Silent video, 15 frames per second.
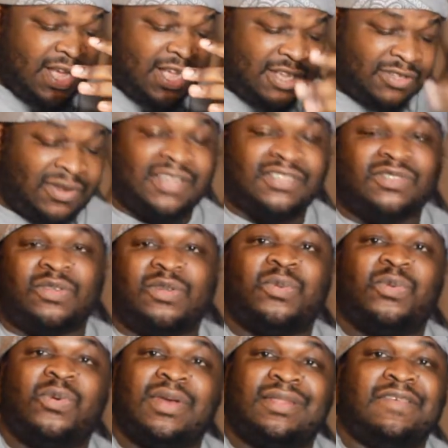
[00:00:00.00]
So I sold them
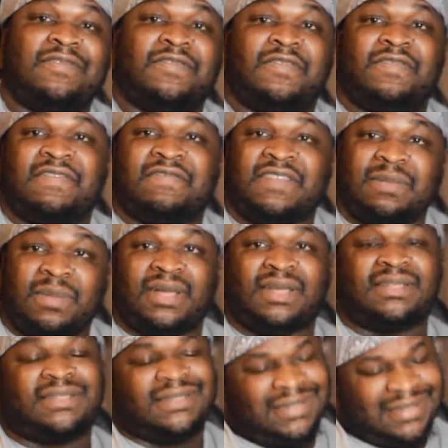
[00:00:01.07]
quickly for
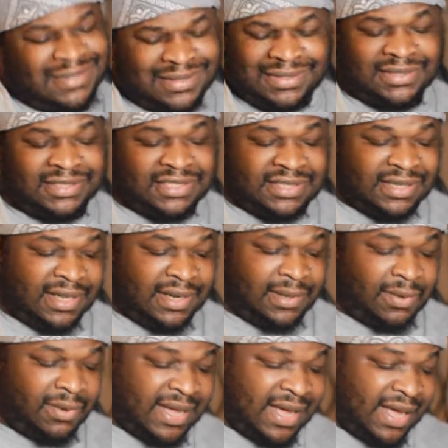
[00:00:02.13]
$50 just to get a
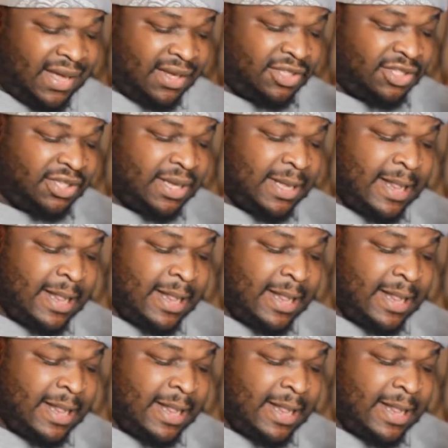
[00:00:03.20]
little cash.